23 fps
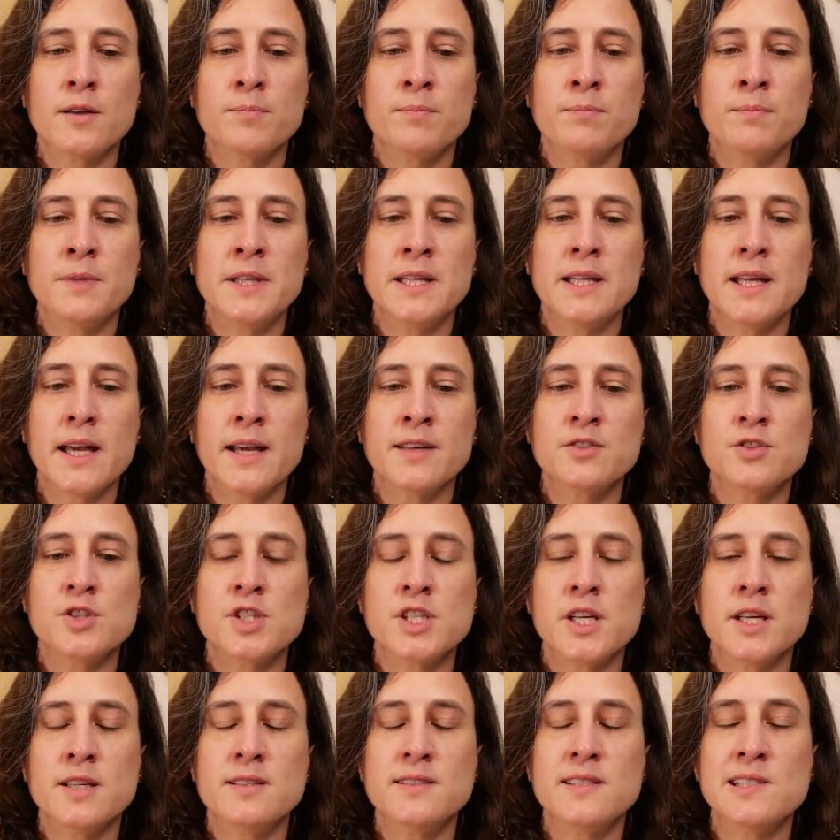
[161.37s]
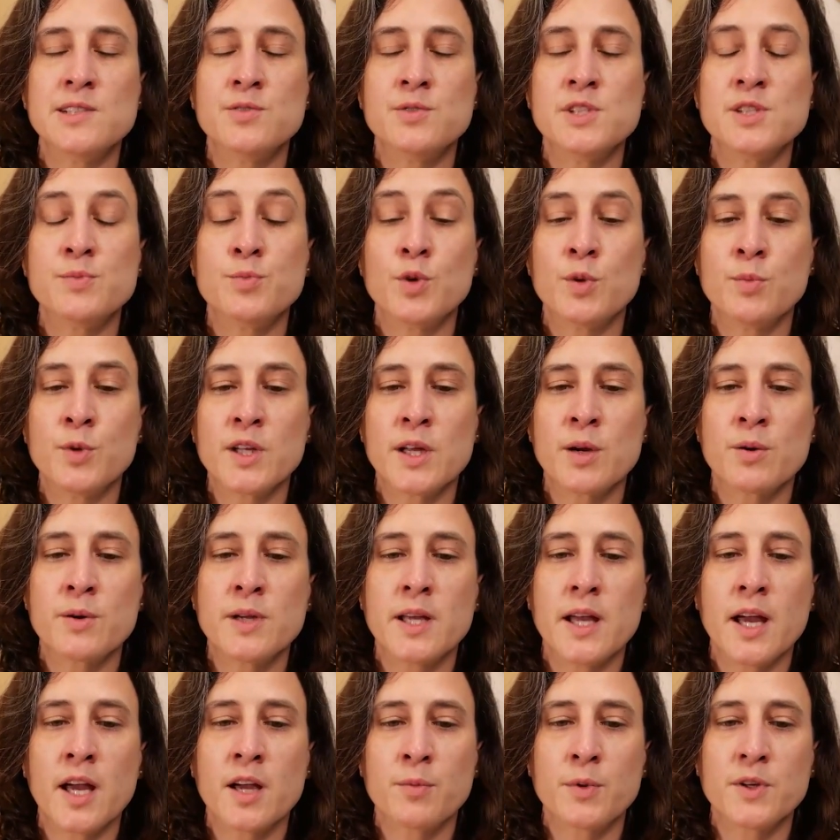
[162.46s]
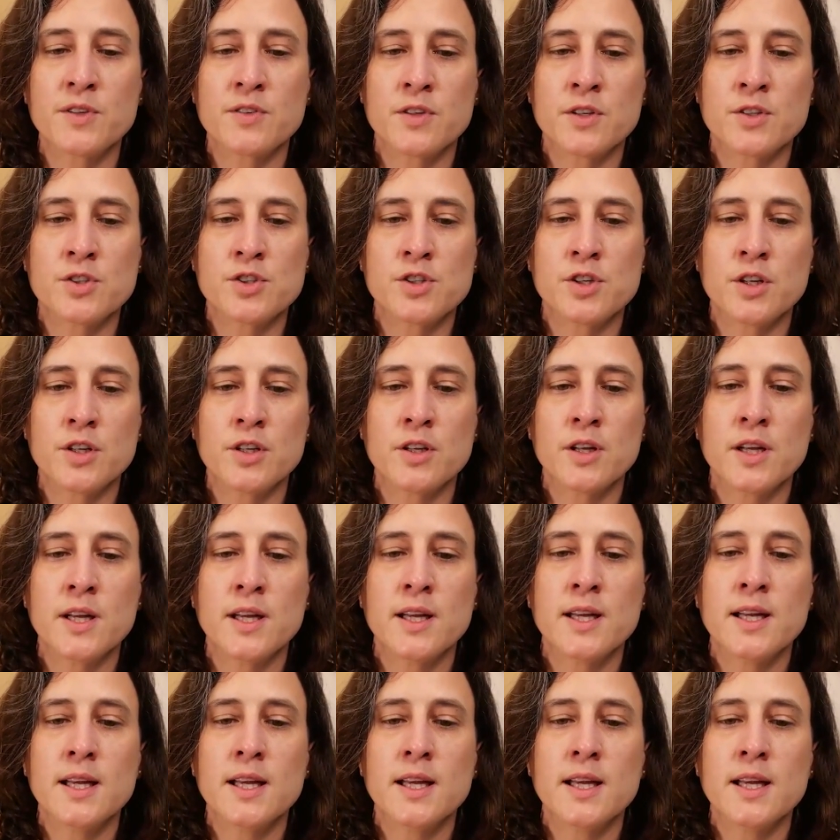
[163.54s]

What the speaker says: be associated with pulmonary hypertension.